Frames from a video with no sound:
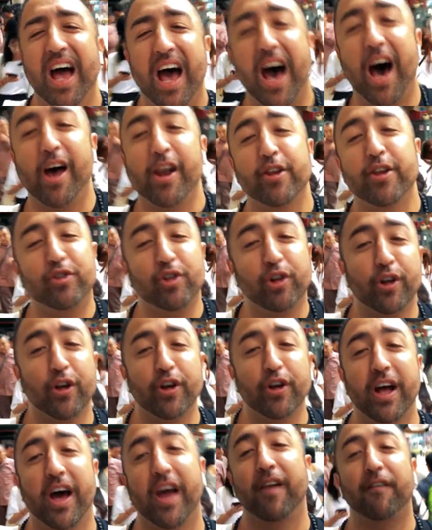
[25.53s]
how did you
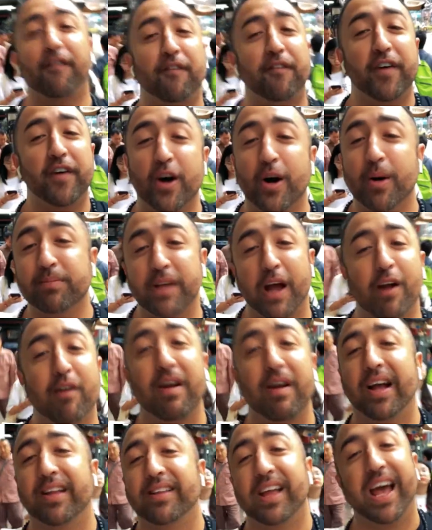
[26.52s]
learn how to film,
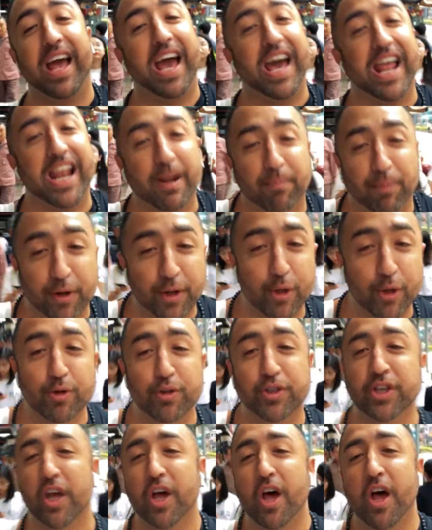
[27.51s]
direct, edit,
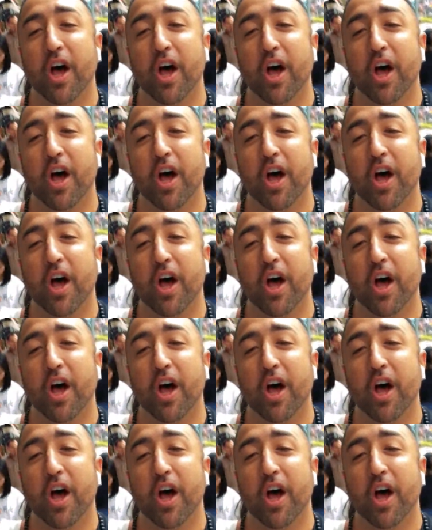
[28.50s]
produce